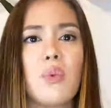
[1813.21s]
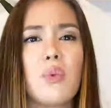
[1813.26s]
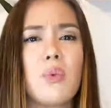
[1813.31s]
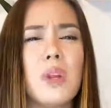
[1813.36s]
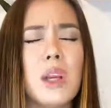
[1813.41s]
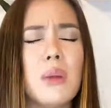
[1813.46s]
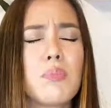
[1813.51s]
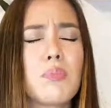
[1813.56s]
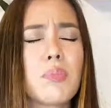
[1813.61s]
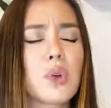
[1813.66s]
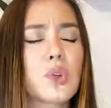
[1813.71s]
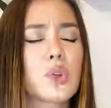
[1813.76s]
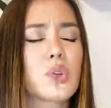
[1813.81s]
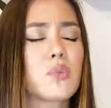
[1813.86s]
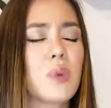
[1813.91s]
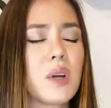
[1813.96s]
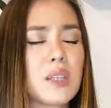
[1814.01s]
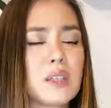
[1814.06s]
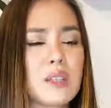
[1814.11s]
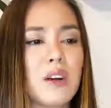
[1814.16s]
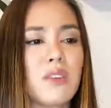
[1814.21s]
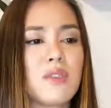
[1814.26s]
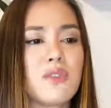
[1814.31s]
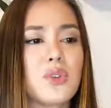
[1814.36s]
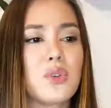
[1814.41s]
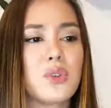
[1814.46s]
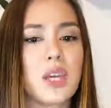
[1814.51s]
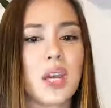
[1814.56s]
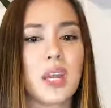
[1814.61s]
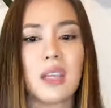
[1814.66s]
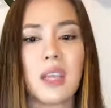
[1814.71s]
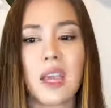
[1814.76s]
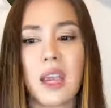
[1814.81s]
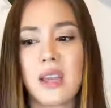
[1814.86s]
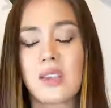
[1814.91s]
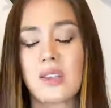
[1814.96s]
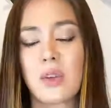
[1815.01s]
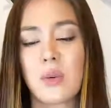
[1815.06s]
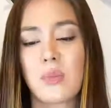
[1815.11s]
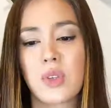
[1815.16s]
really push myself to
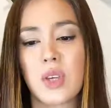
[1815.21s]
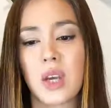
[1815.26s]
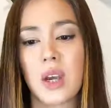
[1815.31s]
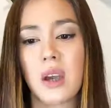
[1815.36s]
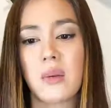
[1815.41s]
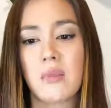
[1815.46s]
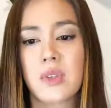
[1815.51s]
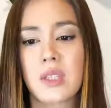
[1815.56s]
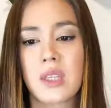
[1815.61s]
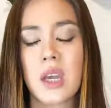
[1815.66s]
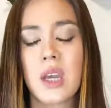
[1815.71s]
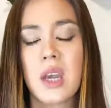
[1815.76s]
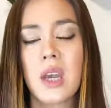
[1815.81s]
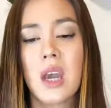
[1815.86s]
10K sometimes.